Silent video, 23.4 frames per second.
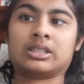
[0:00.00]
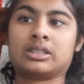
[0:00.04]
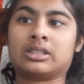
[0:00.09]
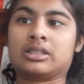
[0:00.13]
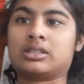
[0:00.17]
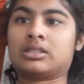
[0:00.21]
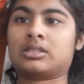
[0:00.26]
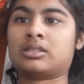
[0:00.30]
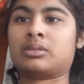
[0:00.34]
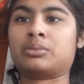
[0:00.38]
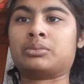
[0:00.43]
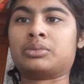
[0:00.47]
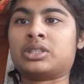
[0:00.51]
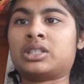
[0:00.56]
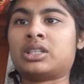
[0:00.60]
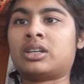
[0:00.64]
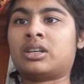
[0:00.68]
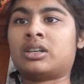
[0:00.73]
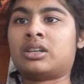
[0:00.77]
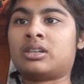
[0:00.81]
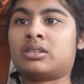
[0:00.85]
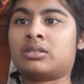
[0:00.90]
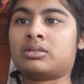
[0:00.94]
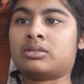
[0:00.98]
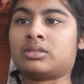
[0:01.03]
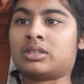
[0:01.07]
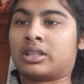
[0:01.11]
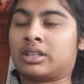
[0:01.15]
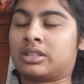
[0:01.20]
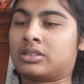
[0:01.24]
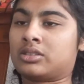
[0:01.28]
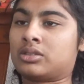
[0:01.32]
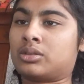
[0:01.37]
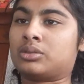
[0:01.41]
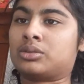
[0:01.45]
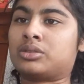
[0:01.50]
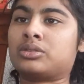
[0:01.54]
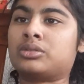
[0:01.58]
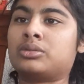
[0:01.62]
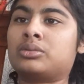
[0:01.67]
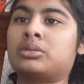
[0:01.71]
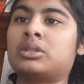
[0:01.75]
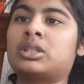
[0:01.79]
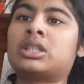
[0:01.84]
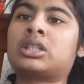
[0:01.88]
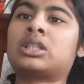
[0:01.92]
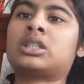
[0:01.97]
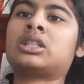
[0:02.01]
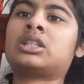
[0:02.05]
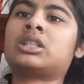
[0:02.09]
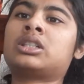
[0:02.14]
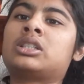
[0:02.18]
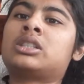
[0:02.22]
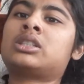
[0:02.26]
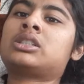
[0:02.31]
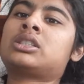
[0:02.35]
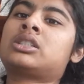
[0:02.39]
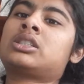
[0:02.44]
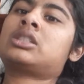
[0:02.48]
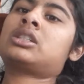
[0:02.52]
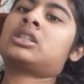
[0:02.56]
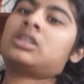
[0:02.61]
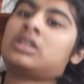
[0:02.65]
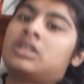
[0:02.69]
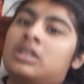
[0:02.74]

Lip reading: Some CIA, like, social workers,